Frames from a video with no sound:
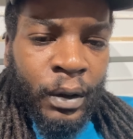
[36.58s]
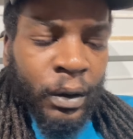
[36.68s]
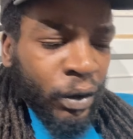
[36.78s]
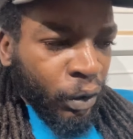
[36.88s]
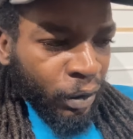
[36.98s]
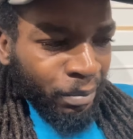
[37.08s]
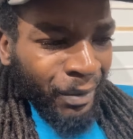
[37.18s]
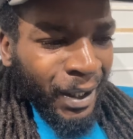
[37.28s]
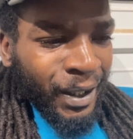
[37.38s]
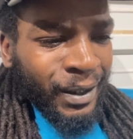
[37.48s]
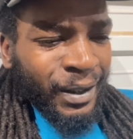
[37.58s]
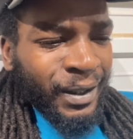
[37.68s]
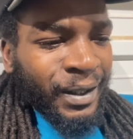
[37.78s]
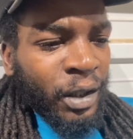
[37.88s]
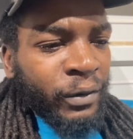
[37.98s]
So the man
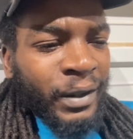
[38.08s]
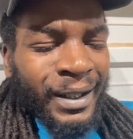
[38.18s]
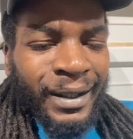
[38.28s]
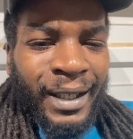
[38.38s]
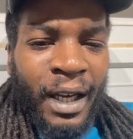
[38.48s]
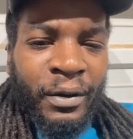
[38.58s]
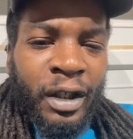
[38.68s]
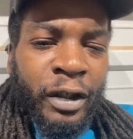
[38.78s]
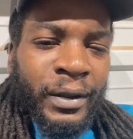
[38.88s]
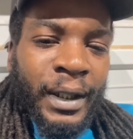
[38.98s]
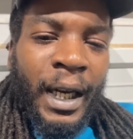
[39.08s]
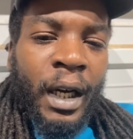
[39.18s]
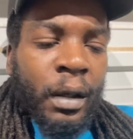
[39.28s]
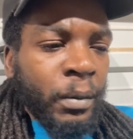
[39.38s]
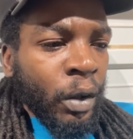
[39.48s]
itself doesn't have enough
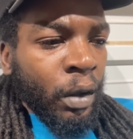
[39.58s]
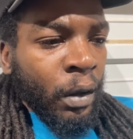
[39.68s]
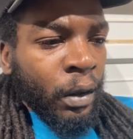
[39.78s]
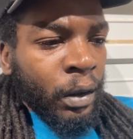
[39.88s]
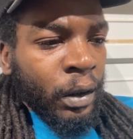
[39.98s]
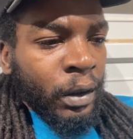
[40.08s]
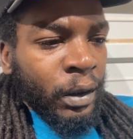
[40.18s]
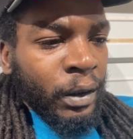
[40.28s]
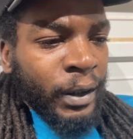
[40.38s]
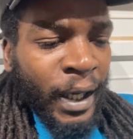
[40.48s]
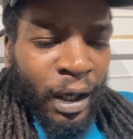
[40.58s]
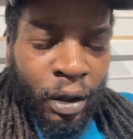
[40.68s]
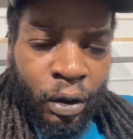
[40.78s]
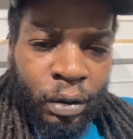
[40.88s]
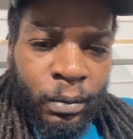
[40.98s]
time.
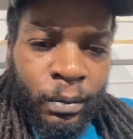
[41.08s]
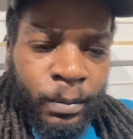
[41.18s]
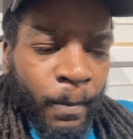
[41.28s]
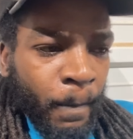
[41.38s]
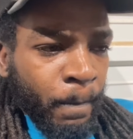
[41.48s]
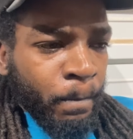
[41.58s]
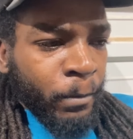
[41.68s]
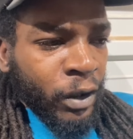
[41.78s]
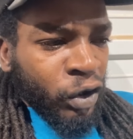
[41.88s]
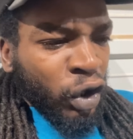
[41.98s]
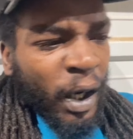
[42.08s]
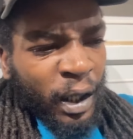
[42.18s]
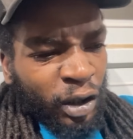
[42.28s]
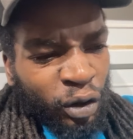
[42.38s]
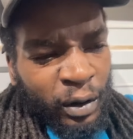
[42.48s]
Now,
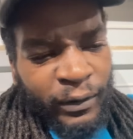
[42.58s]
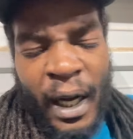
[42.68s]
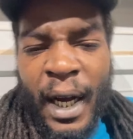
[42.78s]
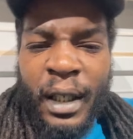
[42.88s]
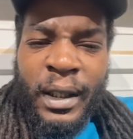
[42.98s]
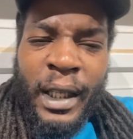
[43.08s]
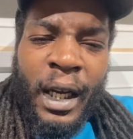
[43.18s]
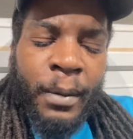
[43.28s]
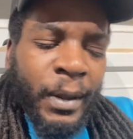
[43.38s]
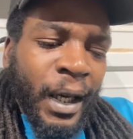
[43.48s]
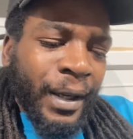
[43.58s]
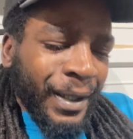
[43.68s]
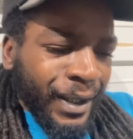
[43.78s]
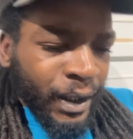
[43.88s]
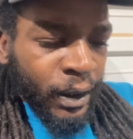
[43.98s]
trying to divide his time, now
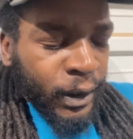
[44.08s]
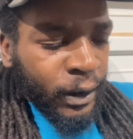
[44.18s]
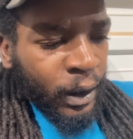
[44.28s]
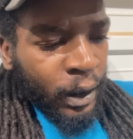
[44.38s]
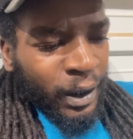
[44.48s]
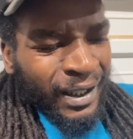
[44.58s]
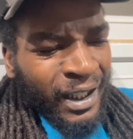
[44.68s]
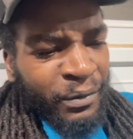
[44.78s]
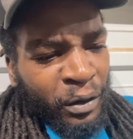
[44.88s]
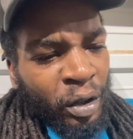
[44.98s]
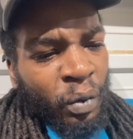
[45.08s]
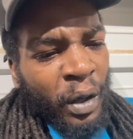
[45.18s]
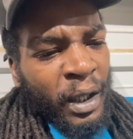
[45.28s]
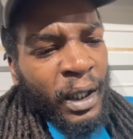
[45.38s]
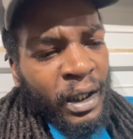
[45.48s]
he is giving
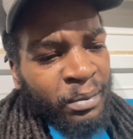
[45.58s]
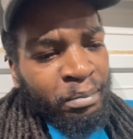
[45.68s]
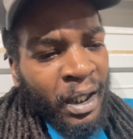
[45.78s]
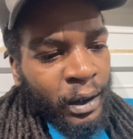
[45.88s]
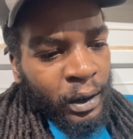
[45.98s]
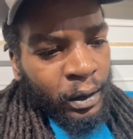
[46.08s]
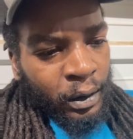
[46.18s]
away his money.